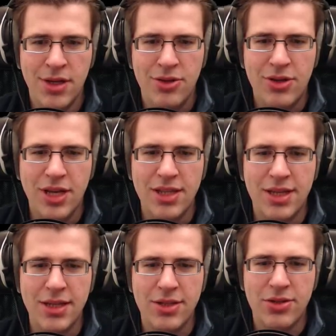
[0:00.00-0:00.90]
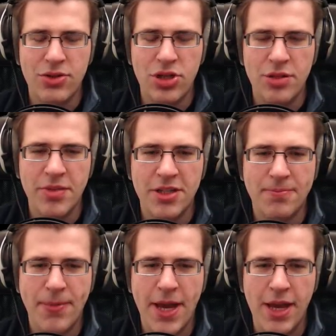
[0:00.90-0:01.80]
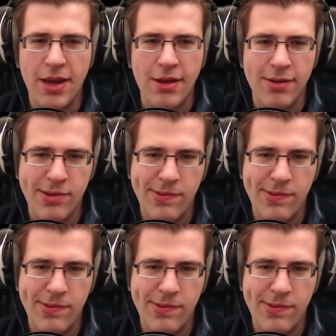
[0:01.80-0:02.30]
You can sense Jima's pain.